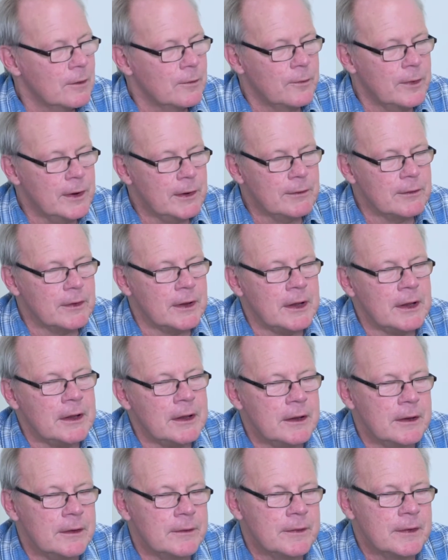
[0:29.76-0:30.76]
Well,
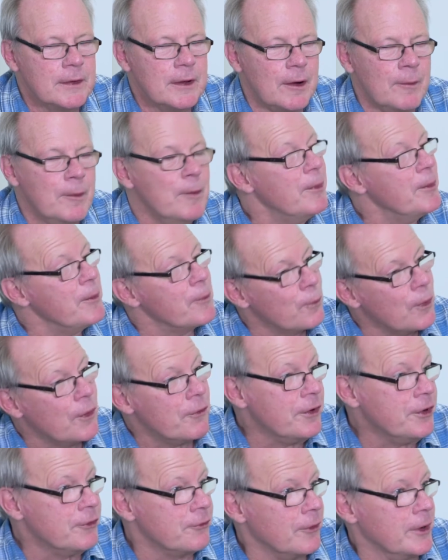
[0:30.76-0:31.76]
I'm a bit
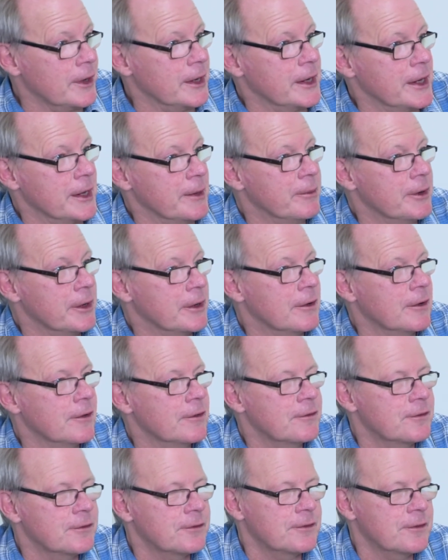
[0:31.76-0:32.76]
worried really
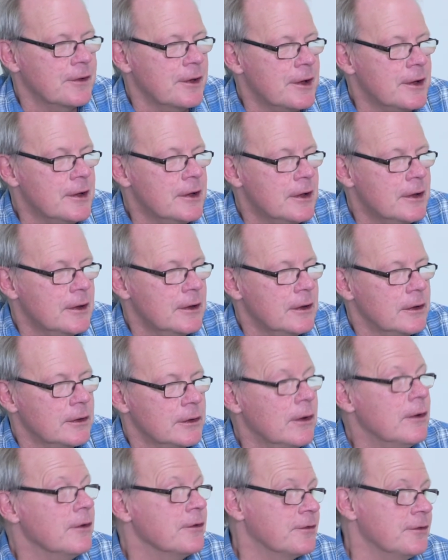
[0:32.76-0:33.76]
because
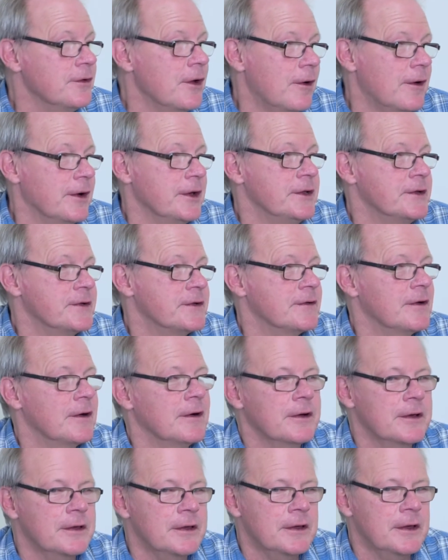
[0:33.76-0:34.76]
last night
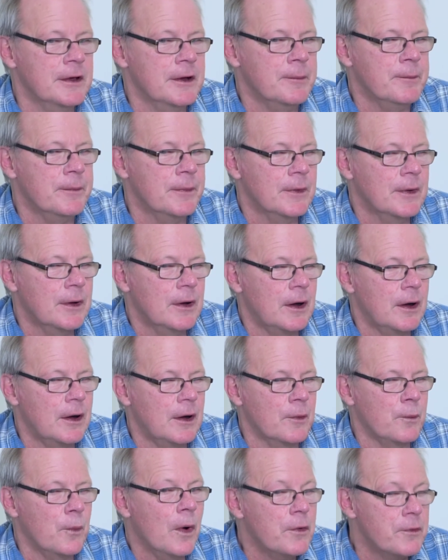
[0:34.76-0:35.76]
I
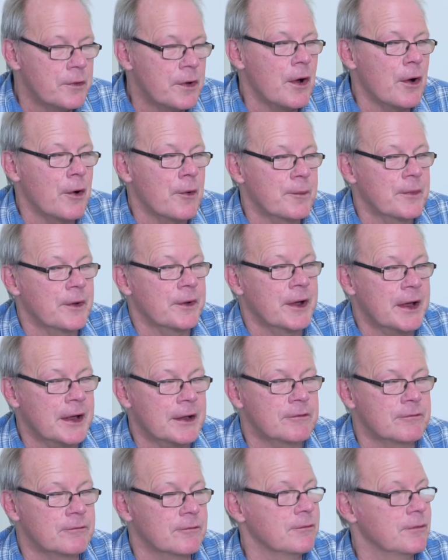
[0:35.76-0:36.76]
woke up and I
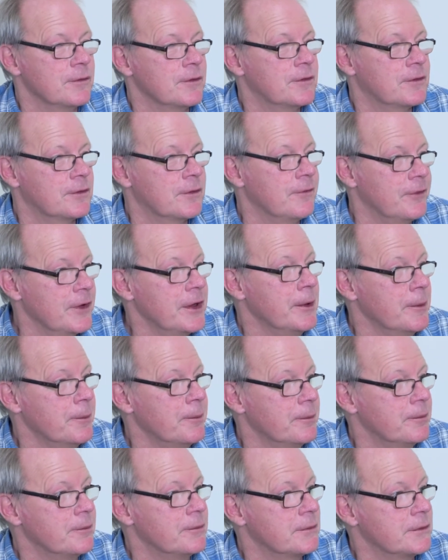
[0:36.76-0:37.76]
had
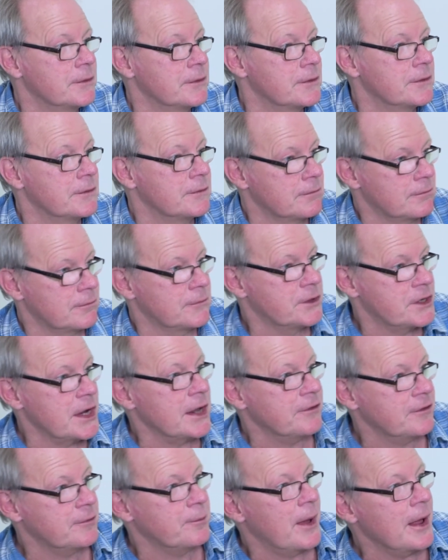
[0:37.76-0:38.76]
severe
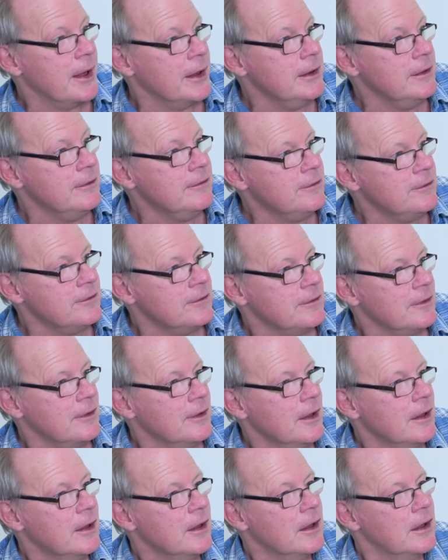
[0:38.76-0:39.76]
chest pains,
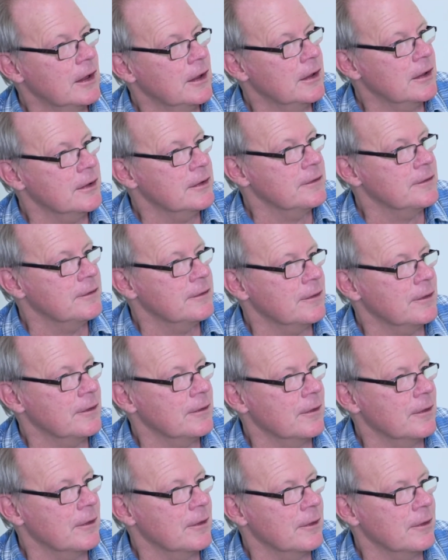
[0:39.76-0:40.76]
and
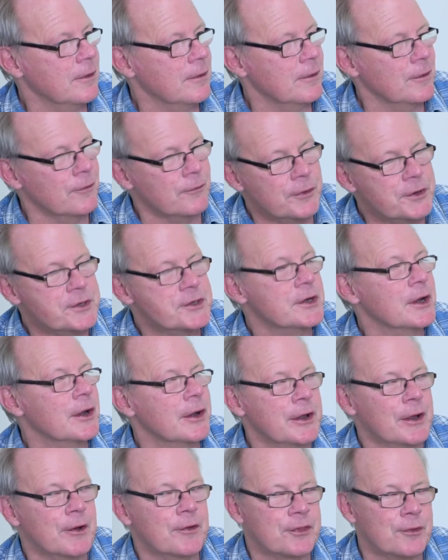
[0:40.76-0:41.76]

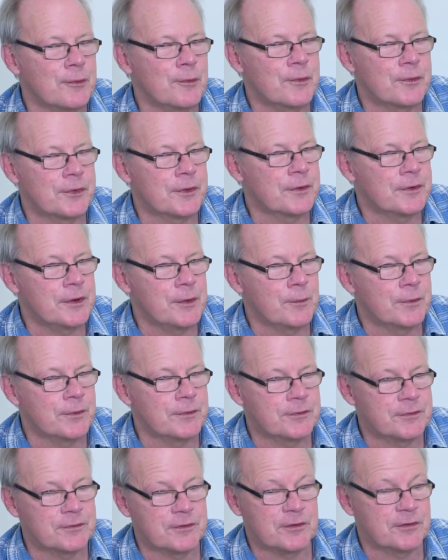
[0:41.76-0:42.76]
originally I thought that it
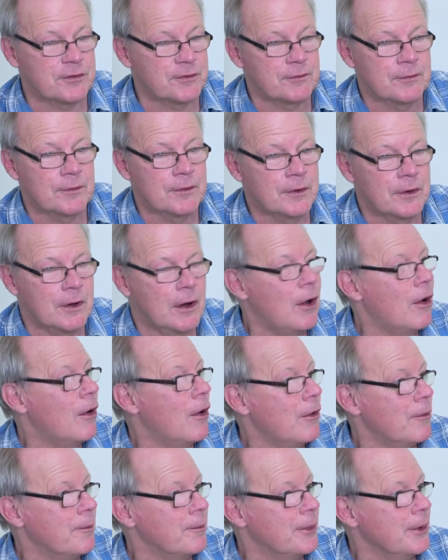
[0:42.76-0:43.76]
was just
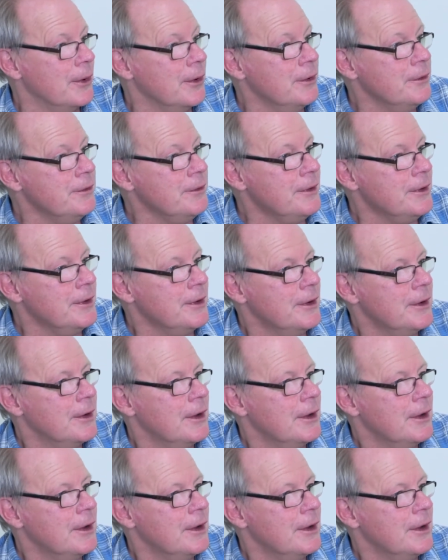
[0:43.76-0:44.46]
heartburn,